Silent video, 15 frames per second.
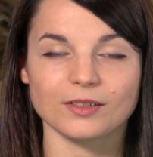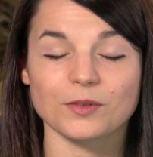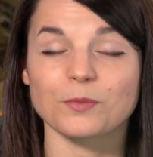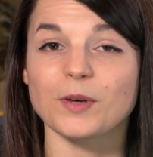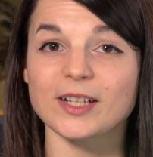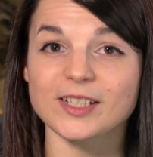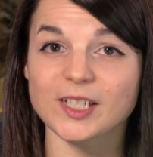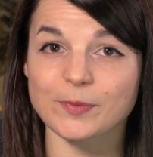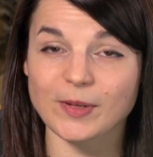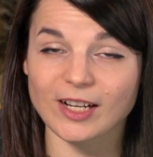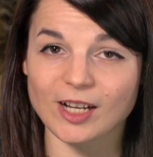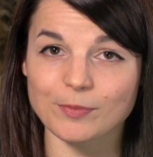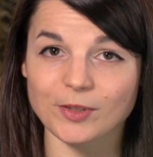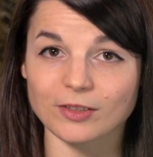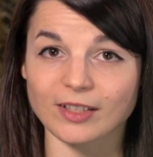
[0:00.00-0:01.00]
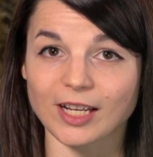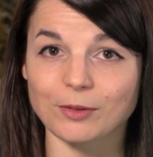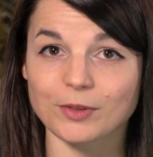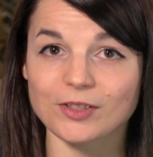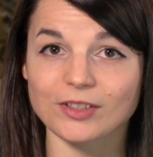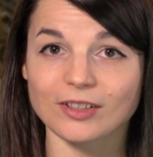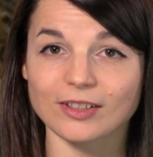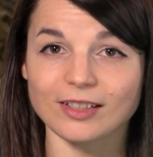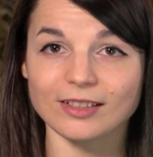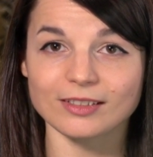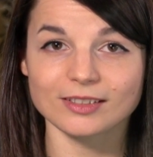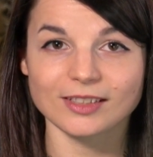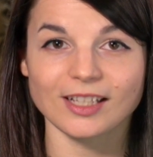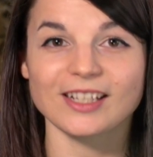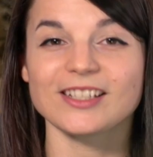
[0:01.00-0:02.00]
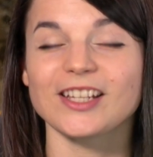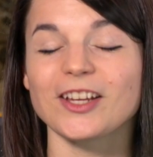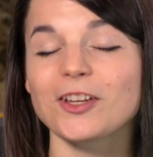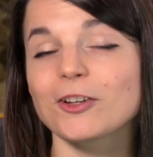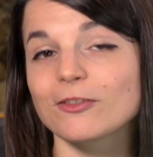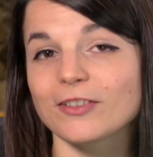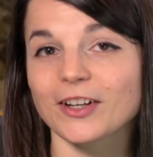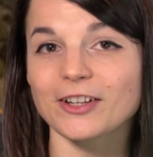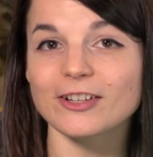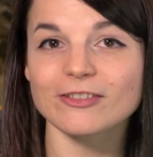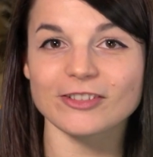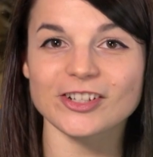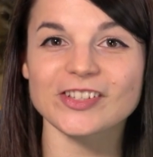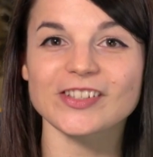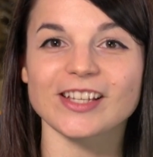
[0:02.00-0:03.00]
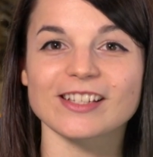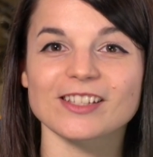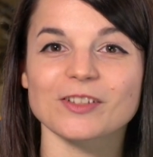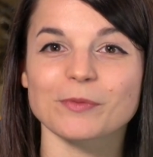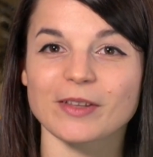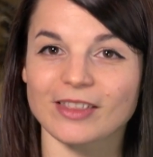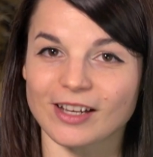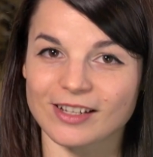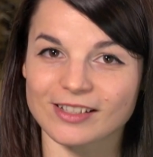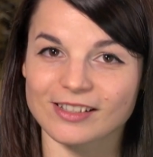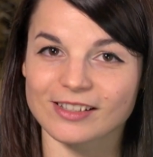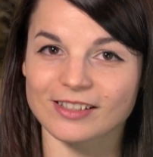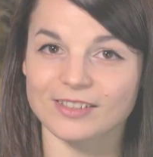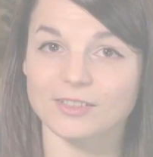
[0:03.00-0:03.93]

Want to speed up your language learning? Take your very first lesson with us.